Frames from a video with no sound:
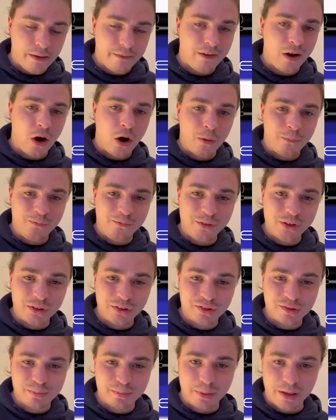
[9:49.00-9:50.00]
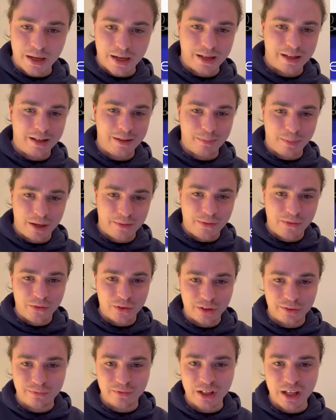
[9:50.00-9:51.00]
obvious by the
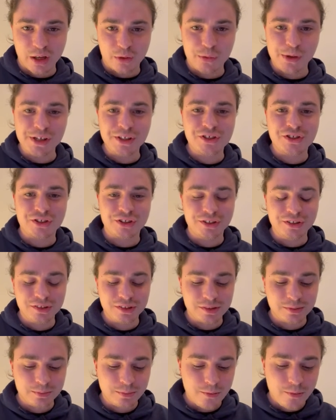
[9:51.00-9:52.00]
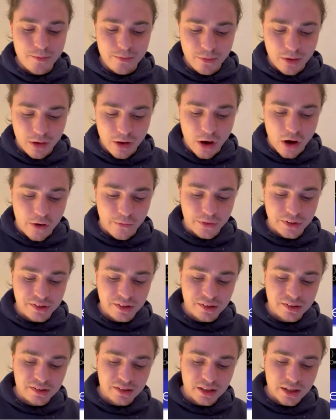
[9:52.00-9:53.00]
first three equations of the
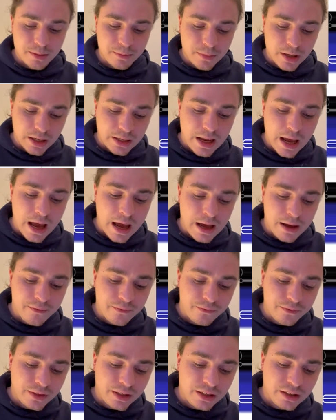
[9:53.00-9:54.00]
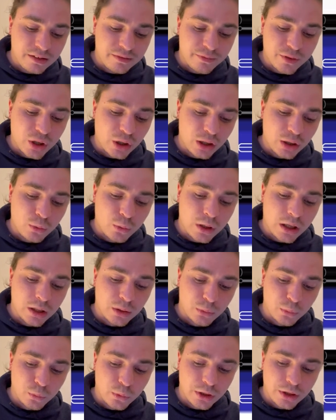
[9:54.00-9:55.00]
system, and f is the only
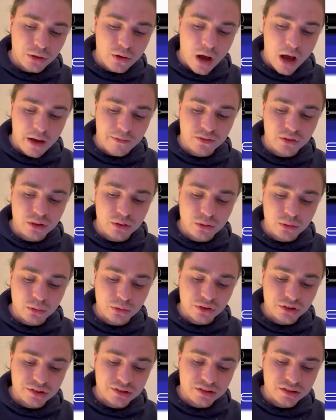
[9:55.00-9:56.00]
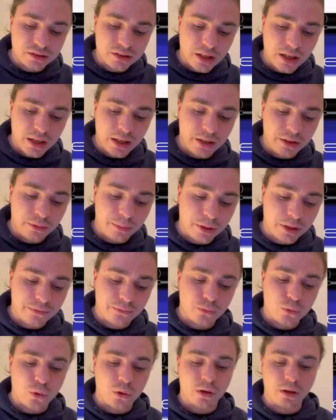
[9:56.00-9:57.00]
one where you have to do just a little bit of
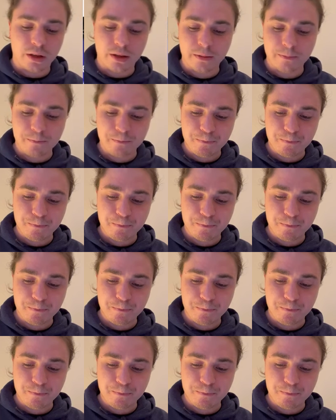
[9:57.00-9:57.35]
work.